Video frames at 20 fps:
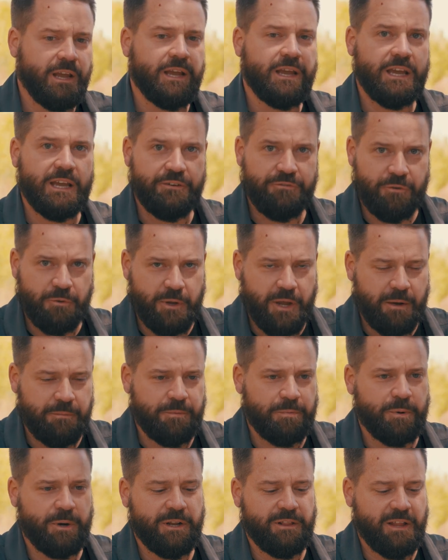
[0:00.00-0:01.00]
If you
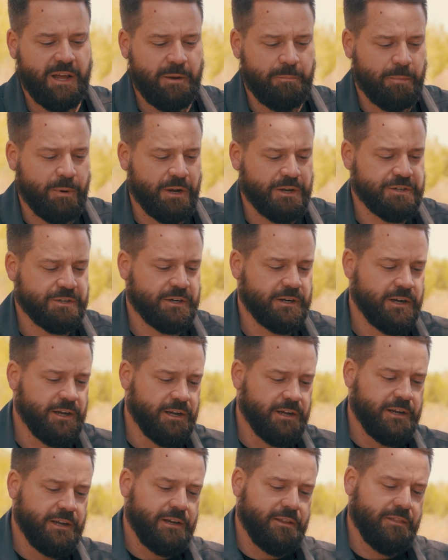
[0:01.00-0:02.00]
kept pretty light pressure,
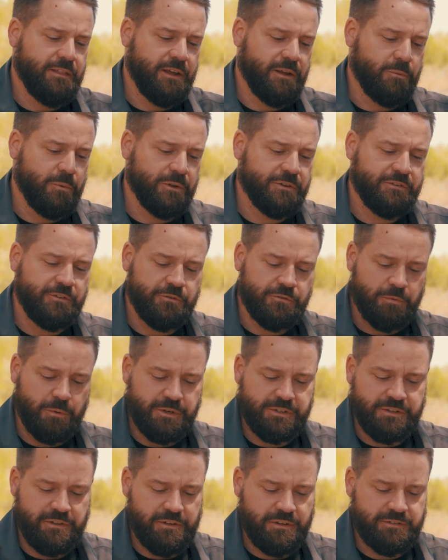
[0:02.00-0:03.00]
then once you
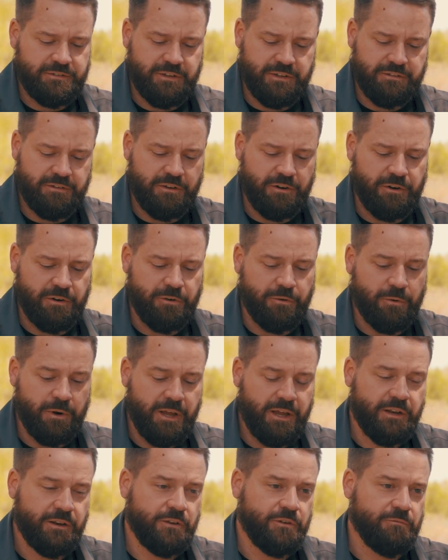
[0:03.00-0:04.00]
switch to the 600
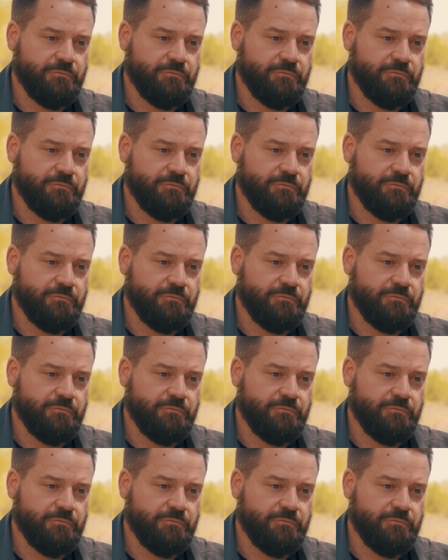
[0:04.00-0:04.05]
grit,